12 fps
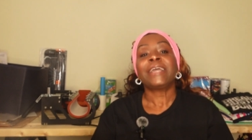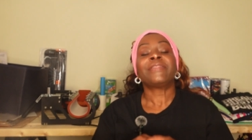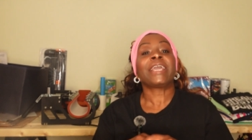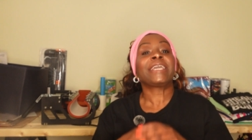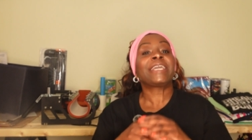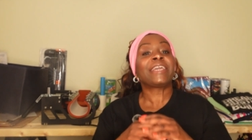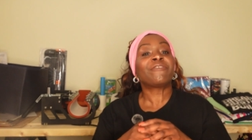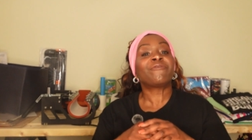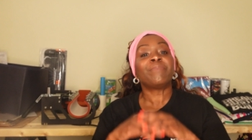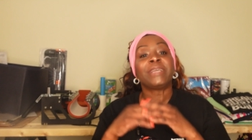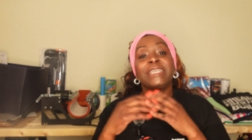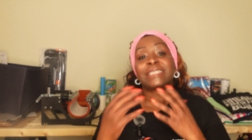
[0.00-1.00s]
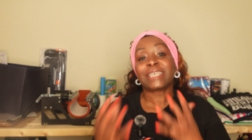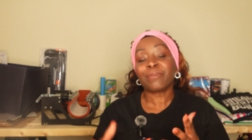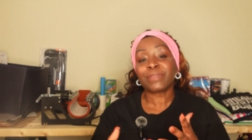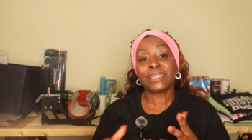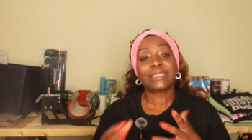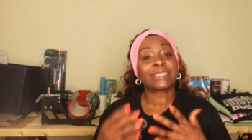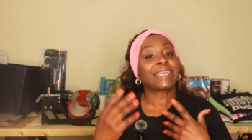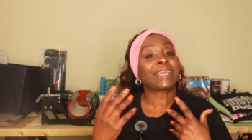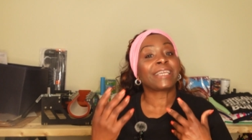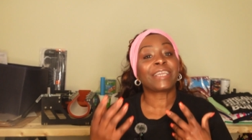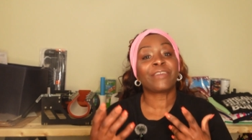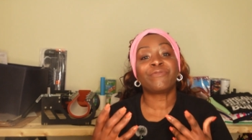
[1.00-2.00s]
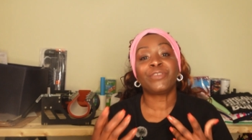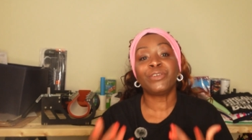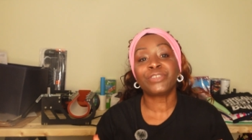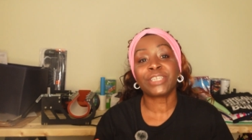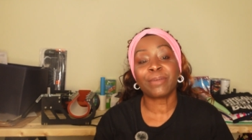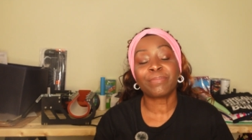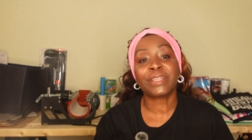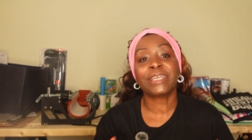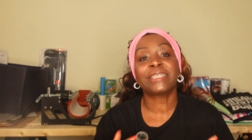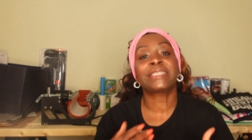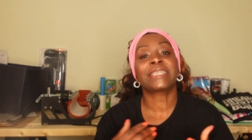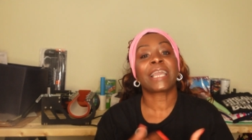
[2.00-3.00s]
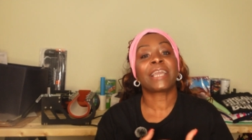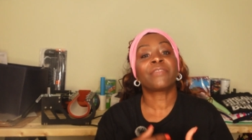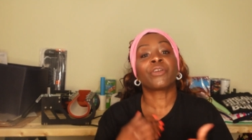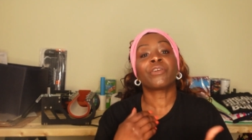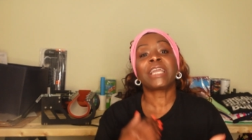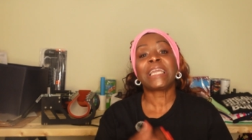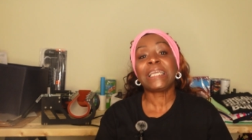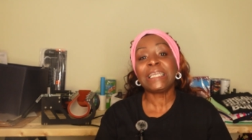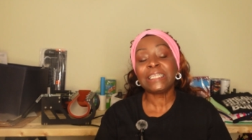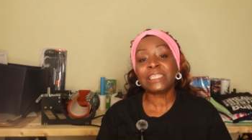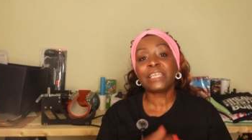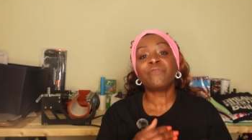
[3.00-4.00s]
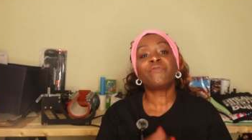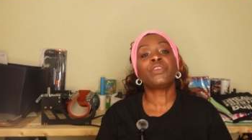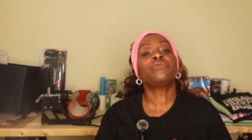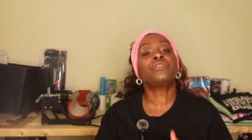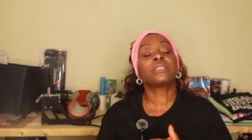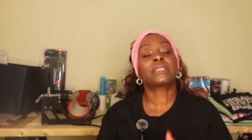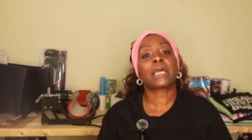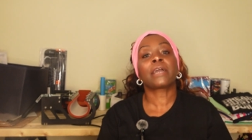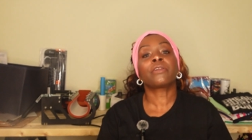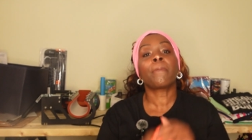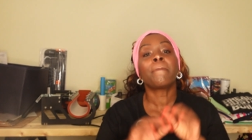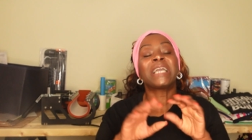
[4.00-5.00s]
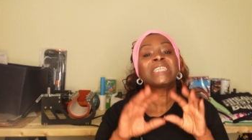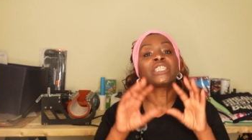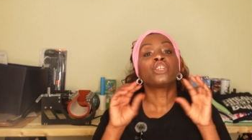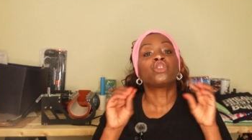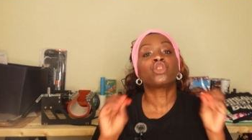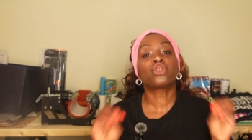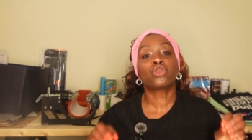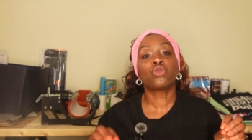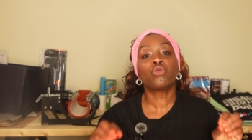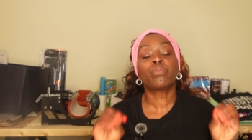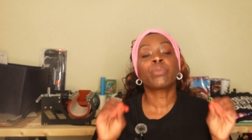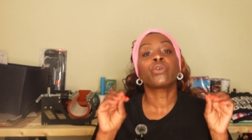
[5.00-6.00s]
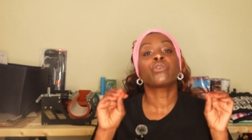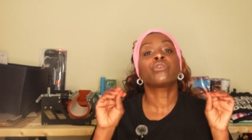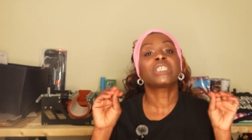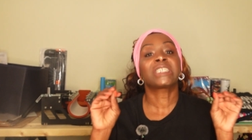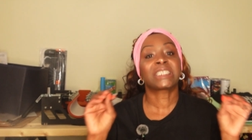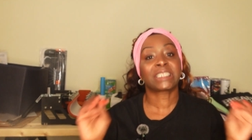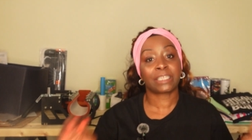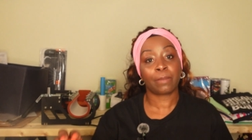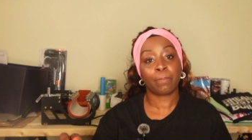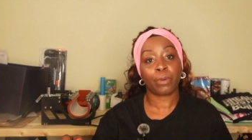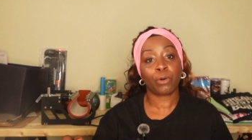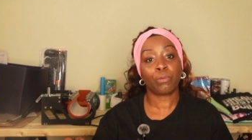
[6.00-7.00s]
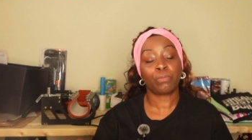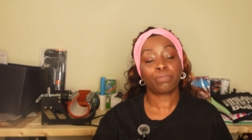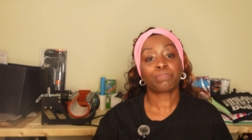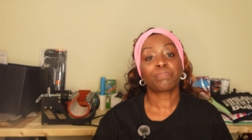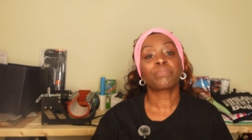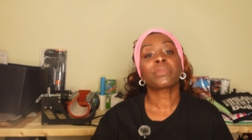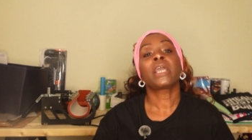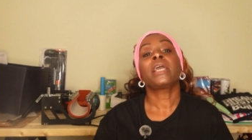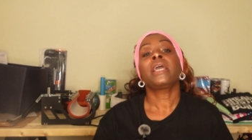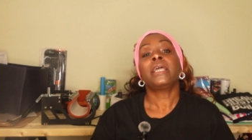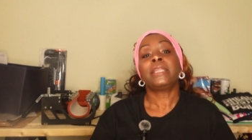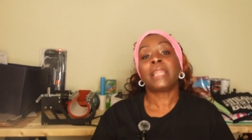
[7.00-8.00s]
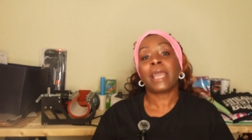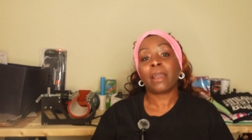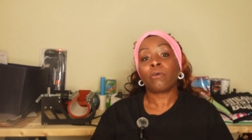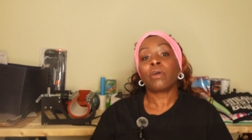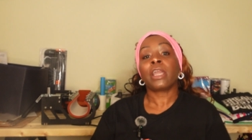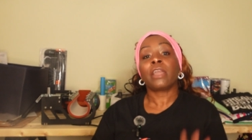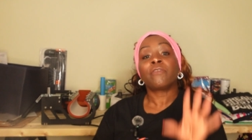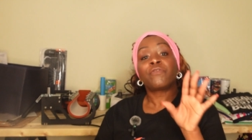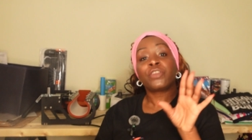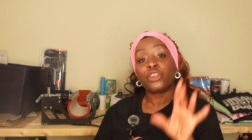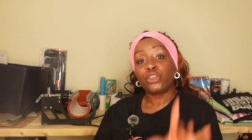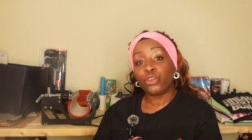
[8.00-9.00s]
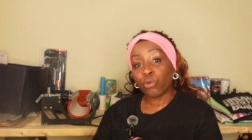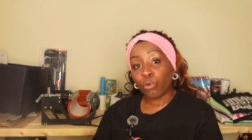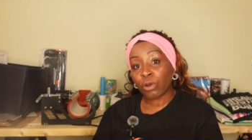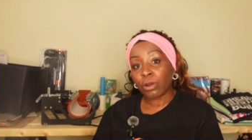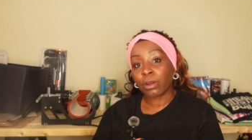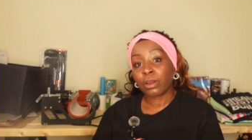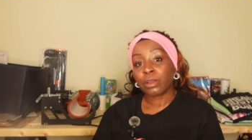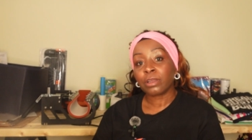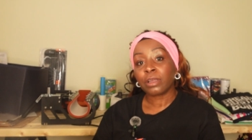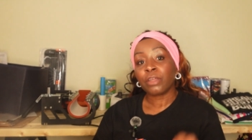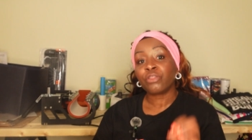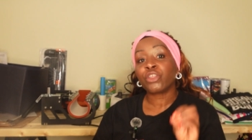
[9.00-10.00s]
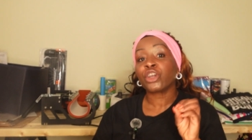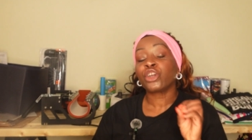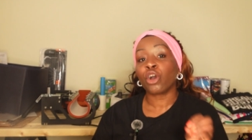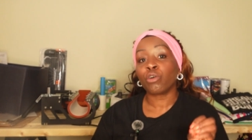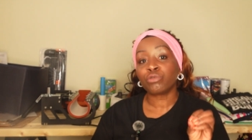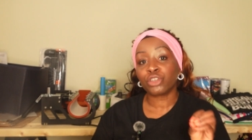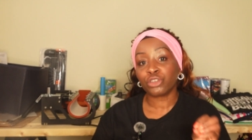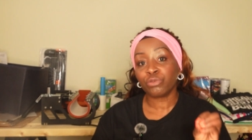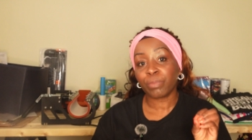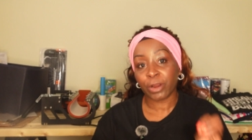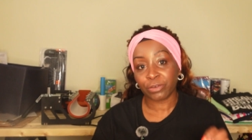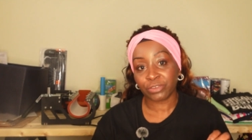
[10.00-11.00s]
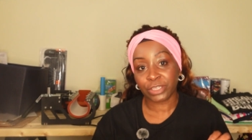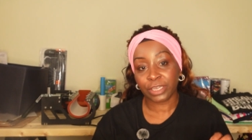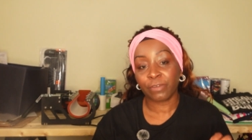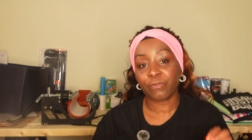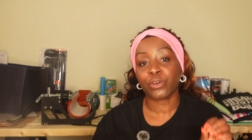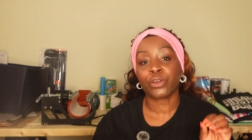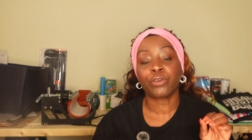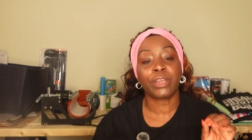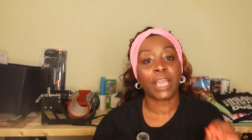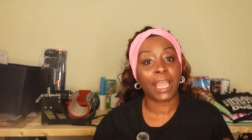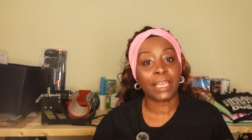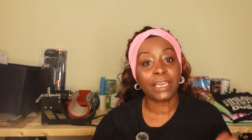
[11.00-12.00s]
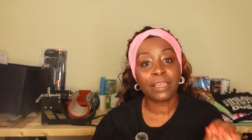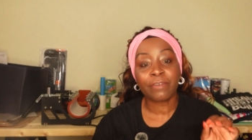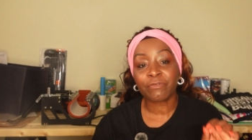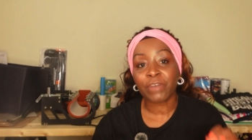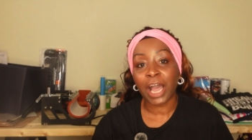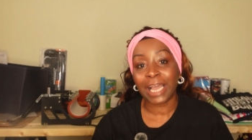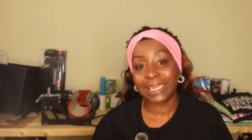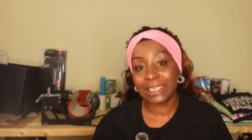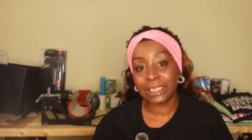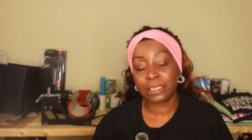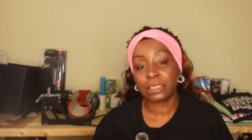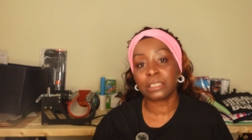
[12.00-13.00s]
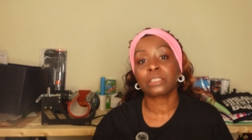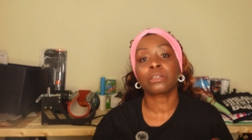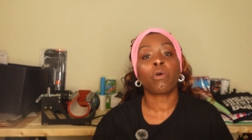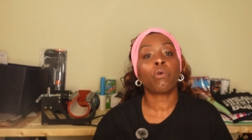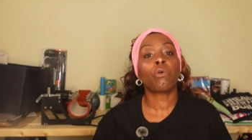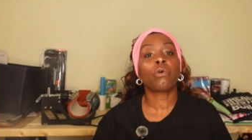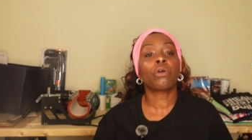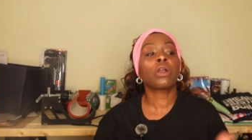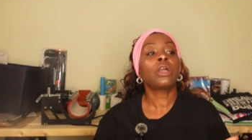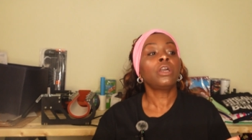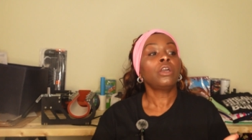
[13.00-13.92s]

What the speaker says: They give me templates. They can give you templates, and their Easy View Designer makes it super simple. Now, if you're the go-to person for creative ideas, or